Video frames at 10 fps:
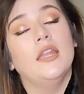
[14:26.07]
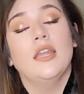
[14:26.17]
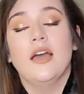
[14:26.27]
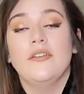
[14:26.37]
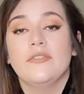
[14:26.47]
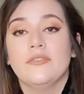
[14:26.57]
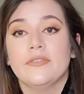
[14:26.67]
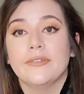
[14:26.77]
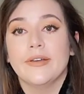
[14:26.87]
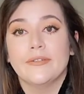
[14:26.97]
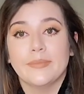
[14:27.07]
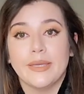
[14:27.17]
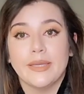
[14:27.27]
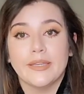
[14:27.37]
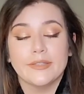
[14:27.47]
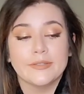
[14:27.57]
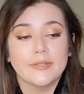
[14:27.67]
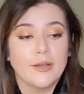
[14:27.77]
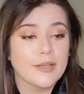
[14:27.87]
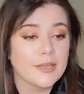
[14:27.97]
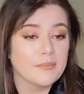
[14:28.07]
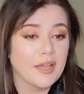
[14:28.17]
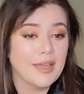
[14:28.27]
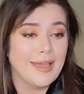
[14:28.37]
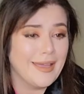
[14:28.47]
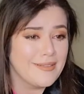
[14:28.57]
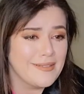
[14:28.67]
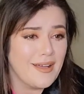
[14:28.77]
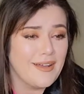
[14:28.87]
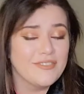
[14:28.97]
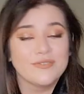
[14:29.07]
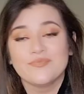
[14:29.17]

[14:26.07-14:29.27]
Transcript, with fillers: enough of me talking my ass off.